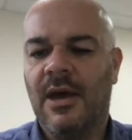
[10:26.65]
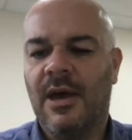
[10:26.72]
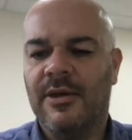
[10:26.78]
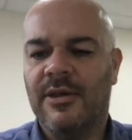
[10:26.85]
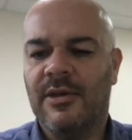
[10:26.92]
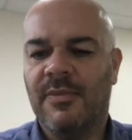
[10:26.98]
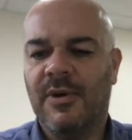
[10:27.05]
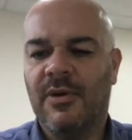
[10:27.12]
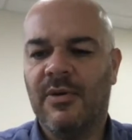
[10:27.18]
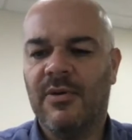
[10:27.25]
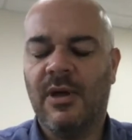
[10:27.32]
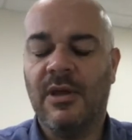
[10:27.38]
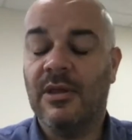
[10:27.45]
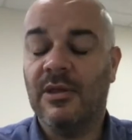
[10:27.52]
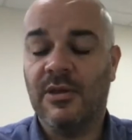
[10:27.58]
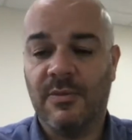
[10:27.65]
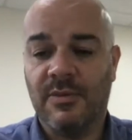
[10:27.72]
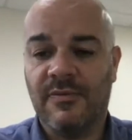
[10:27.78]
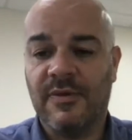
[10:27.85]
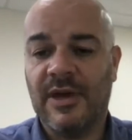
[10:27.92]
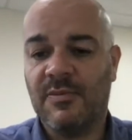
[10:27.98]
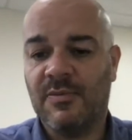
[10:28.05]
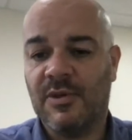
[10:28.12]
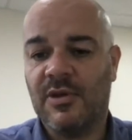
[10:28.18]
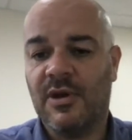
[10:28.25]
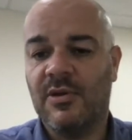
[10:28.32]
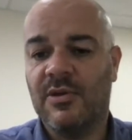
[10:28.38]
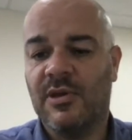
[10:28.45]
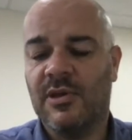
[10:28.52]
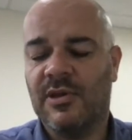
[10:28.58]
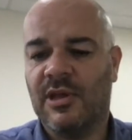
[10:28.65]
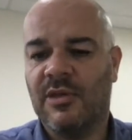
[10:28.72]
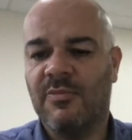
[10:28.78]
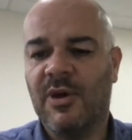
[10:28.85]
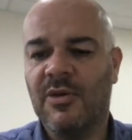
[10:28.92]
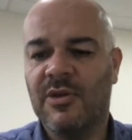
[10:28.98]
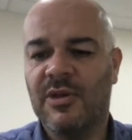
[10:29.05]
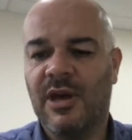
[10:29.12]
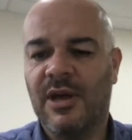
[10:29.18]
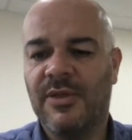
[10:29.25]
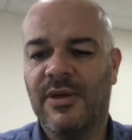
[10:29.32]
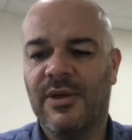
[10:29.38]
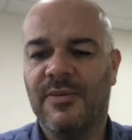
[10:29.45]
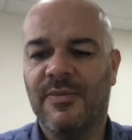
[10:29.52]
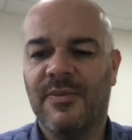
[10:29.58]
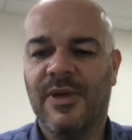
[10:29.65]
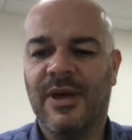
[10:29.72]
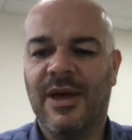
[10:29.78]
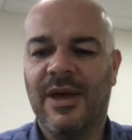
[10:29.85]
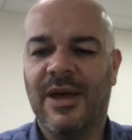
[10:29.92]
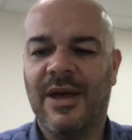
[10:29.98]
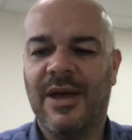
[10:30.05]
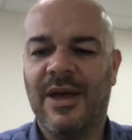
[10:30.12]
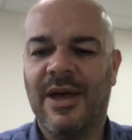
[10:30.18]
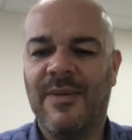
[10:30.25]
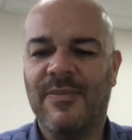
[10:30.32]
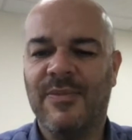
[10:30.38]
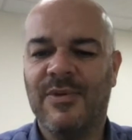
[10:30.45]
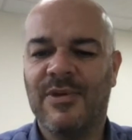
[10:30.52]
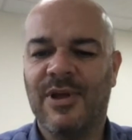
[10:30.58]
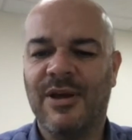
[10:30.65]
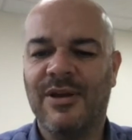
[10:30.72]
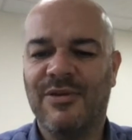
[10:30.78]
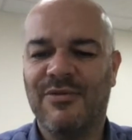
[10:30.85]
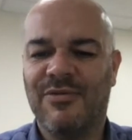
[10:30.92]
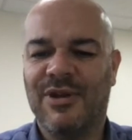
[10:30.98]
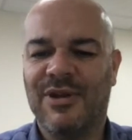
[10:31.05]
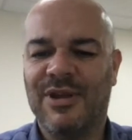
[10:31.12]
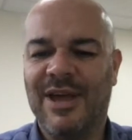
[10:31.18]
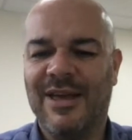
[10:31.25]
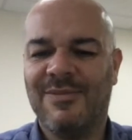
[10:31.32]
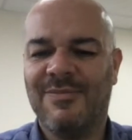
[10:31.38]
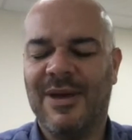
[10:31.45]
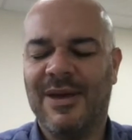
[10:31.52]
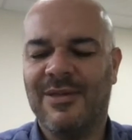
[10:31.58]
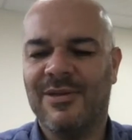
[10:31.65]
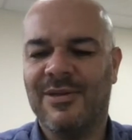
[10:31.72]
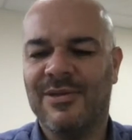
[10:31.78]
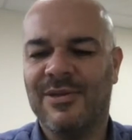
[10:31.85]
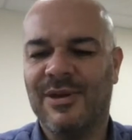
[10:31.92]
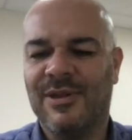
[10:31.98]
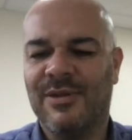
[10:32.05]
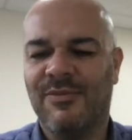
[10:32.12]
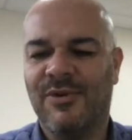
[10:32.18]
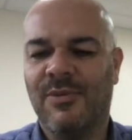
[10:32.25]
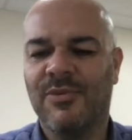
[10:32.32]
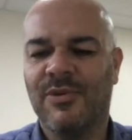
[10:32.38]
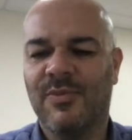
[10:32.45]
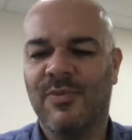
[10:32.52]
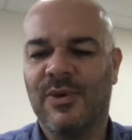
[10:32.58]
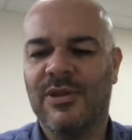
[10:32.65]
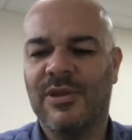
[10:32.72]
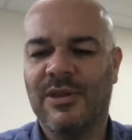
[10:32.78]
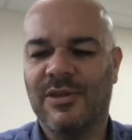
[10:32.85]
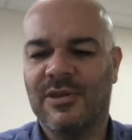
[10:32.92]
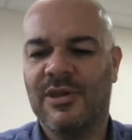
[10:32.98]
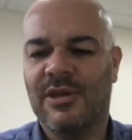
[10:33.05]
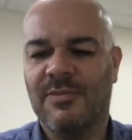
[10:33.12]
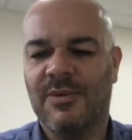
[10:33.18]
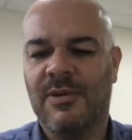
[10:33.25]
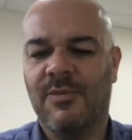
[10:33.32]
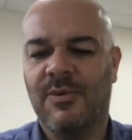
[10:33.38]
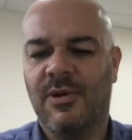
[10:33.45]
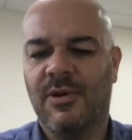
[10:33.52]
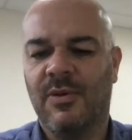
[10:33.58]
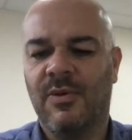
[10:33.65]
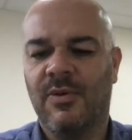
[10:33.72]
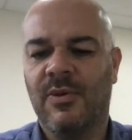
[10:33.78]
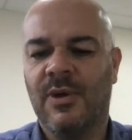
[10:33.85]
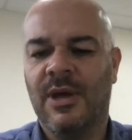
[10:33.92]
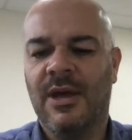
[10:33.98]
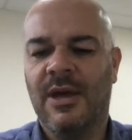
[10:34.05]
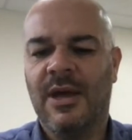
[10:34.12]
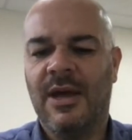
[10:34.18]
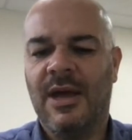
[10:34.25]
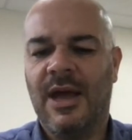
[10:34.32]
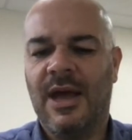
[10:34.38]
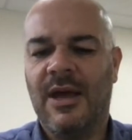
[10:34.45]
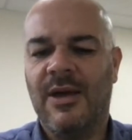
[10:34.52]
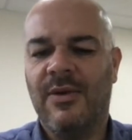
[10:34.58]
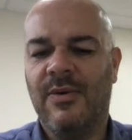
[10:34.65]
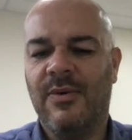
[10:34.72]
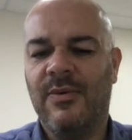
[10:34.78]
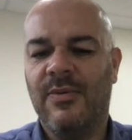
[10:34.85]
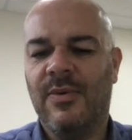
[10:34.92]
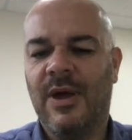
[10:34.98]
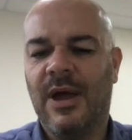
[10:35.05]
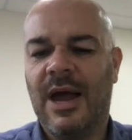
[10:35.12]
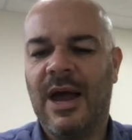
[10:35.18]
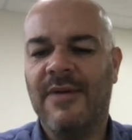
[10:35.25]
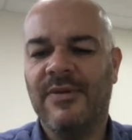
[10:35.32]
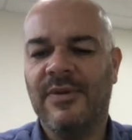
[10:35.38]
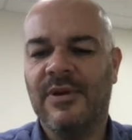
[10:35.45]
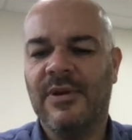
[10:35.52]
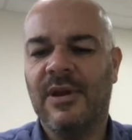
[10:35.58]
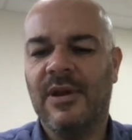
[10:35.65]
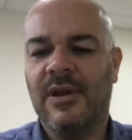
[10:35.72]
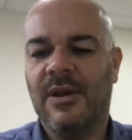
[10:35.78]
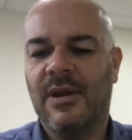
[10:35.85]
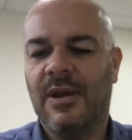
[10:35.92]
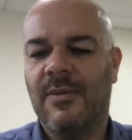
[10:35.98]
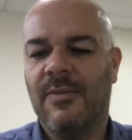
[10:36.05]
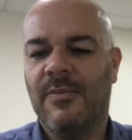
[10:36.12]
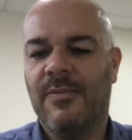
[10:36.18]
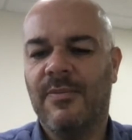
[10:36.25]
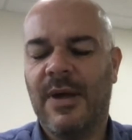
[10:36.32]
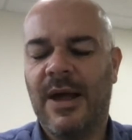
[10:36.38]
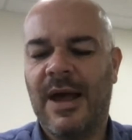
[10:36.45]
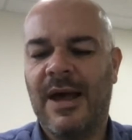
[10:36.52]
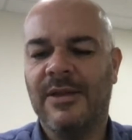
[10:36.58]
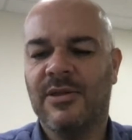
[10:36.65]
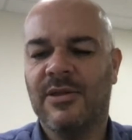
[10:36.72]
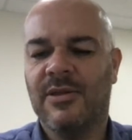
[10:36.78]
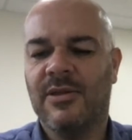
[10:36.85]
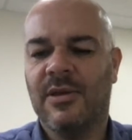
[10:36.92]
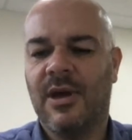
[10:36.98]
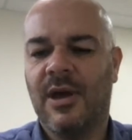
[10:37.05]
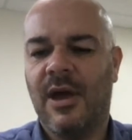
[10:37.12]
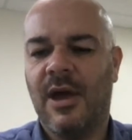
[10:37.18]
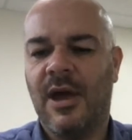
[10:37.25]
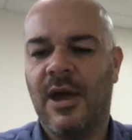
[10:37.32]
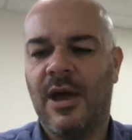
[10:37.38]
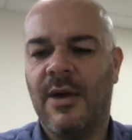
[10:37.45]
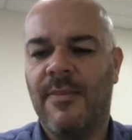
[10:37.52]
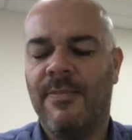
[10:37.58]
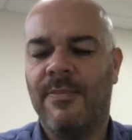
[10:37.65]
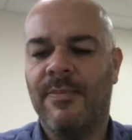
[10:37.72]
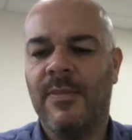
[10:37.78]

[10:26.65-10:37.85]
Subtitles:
I suppose in terms of aspergillosis, I suppose the other slightly tricky aspect is that at the Brompton we tend to see people who haven't had a